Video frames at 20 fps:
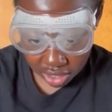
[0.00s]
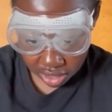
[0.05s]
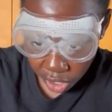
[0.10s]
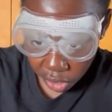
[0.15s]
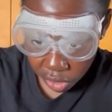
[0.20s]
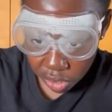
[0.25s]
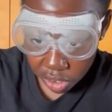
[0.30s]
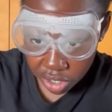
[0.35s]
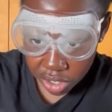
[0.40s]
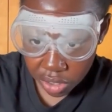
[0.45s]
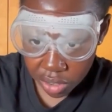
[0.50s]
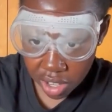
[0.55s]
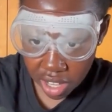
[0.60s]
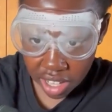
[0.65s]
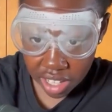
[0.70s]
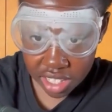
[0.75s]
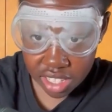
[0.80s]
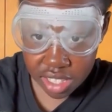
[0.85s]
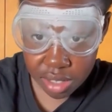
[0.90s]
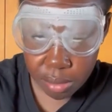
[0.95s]
I'm gonna
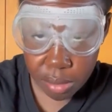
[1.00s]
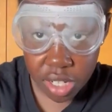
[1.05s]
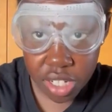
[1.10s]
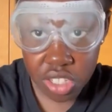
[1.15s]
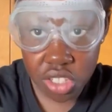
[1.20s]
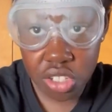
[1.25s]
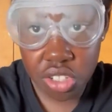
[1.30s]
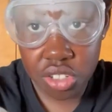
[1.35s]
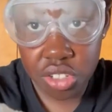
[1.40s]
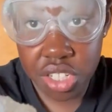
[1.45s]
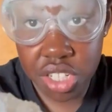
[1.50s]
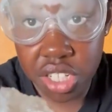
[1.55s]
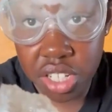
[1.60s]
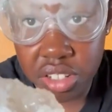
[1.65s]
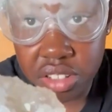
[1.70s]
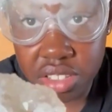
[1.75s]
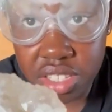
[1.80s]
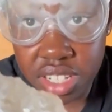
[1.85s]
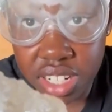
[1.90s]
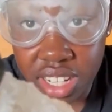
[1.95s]
crack some other
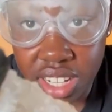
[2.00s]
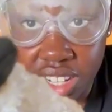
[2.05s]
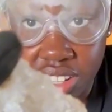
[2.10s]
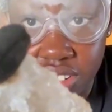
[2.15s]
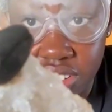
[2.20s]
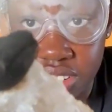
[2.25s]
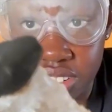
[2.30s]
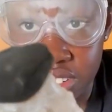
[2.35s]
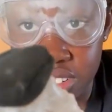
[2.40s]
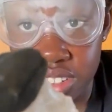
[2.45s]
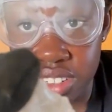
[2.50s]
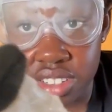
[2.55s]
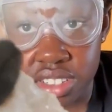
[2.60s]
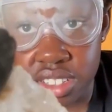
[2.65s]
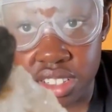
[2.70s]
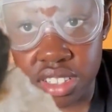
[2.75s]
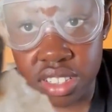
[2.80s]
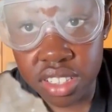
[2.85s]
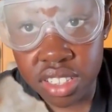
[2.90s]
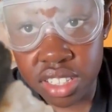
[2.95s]
geodes now
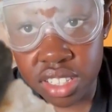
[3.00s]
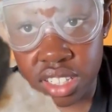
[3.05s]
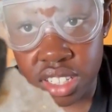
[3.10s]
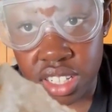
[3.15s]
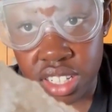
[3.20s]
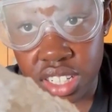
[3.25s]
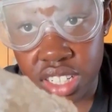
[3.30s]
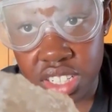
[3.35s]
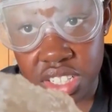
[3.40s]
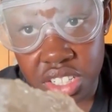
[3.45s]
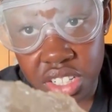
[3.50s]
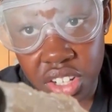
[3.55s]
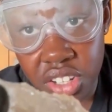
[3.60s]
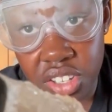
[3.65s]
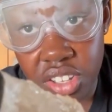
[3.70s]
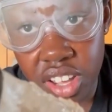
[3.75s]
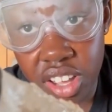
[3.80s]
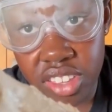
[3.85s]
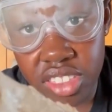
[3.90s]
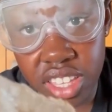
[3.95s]
and show
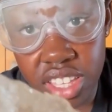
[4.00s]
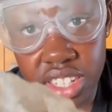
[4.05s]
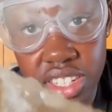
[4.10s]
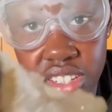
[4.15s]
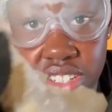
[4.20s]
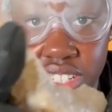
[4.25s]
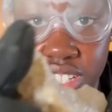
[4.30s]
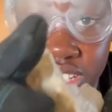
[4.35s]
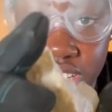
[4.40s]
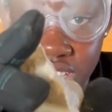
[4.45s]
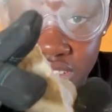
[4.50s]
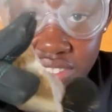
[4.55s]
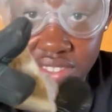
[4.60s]
you how they look.